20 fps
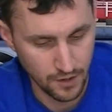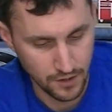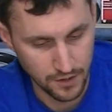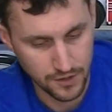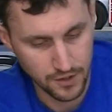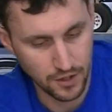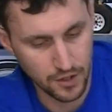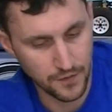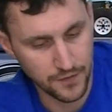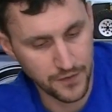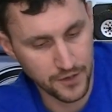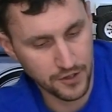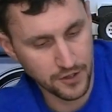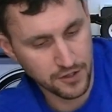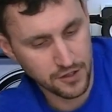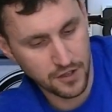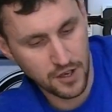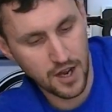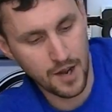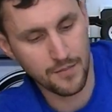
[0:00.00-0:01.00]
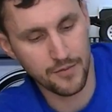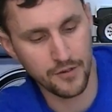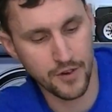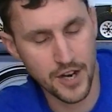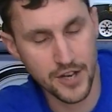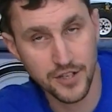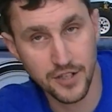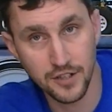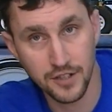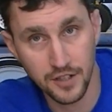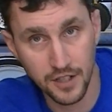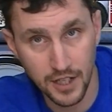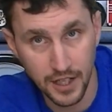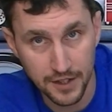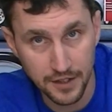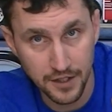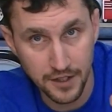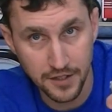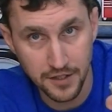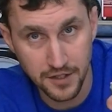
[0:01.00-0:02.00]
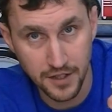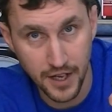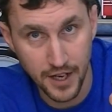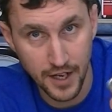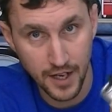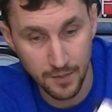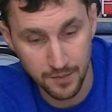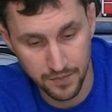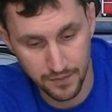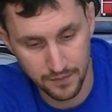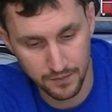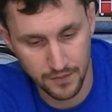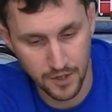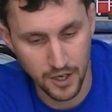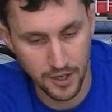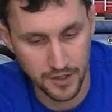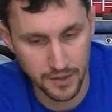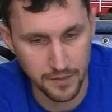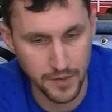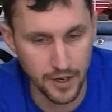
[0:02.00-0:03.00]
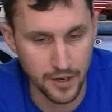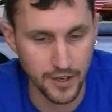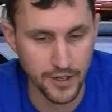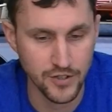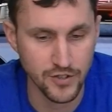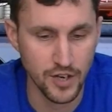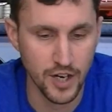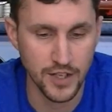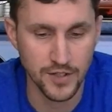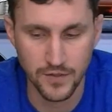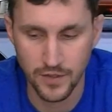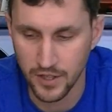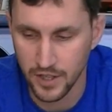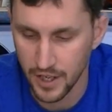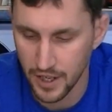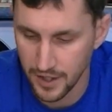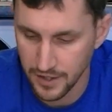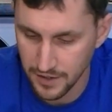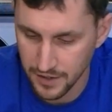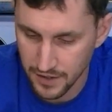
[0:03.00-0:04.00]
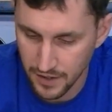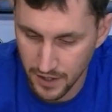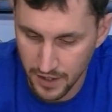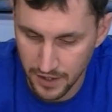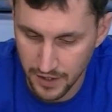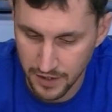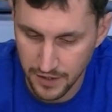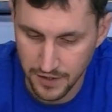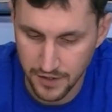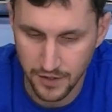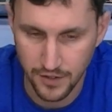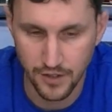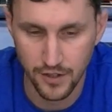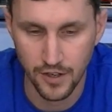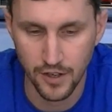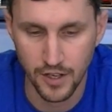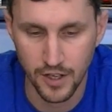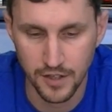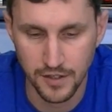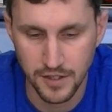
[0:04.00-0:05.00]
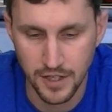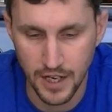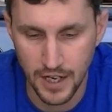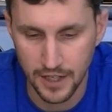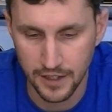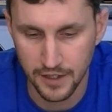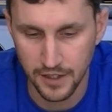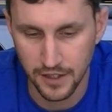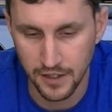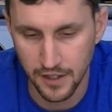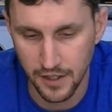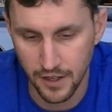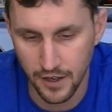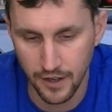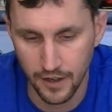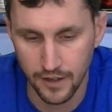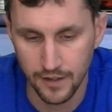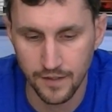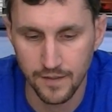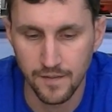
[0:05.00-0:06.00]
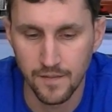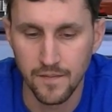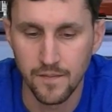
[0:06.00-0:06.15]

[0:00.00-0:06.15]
So the first operation to get this set up on the married transfer case is you're going to take the gear